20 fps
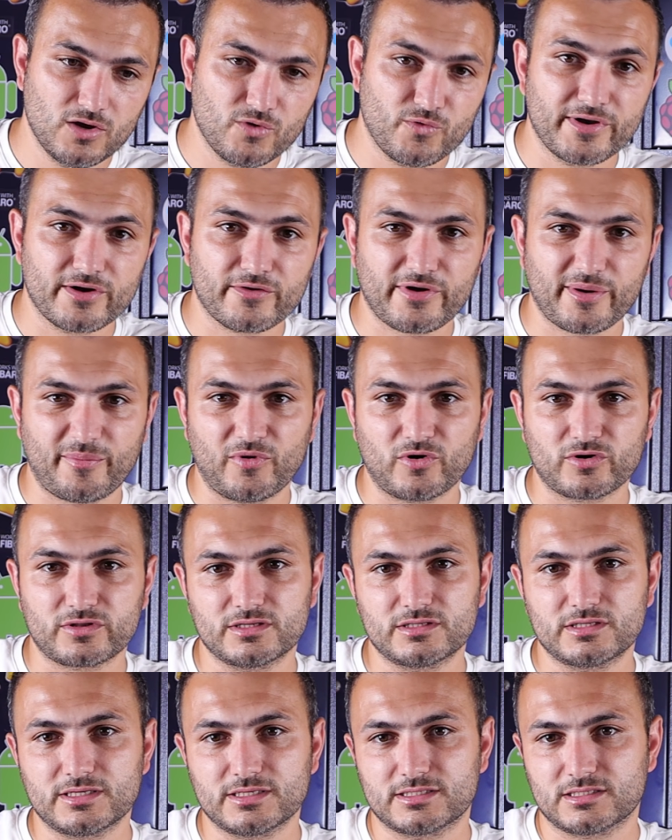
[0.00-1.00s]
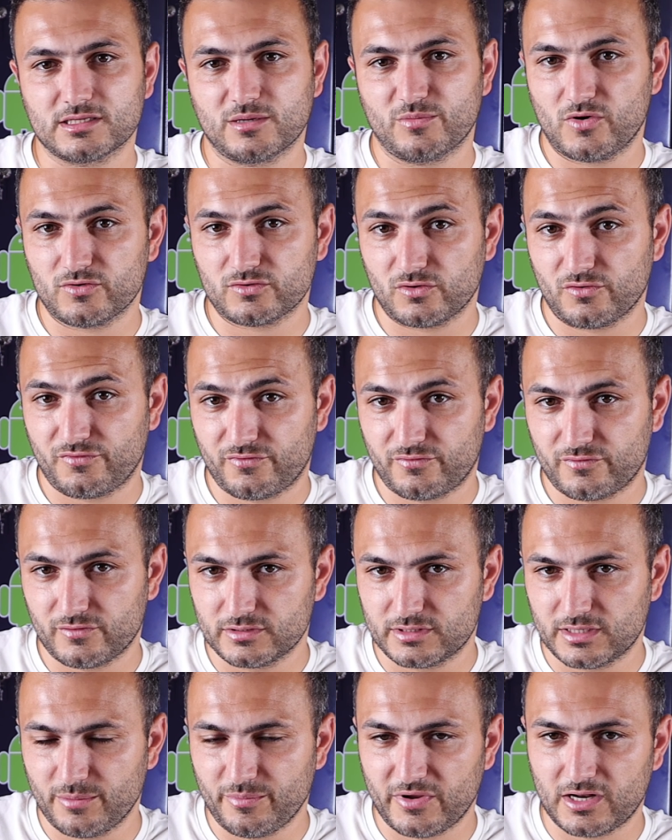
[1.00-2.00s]
will report this amount of
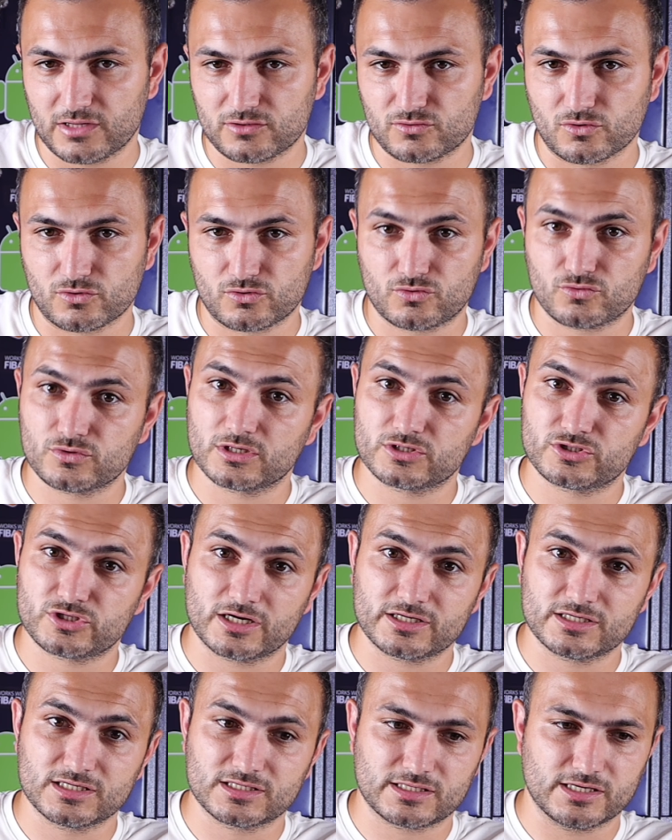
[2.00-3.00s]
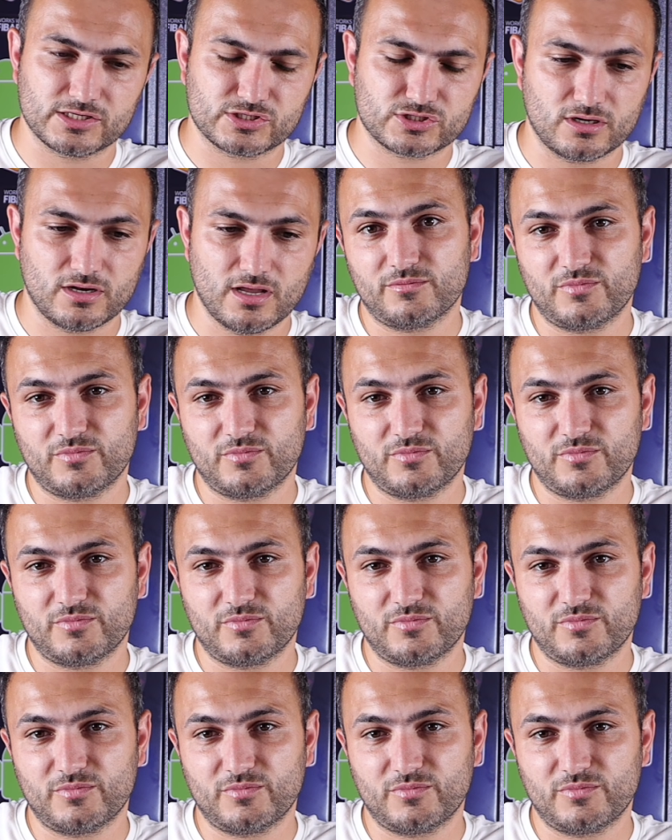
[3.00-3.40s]
temperature to the charging station,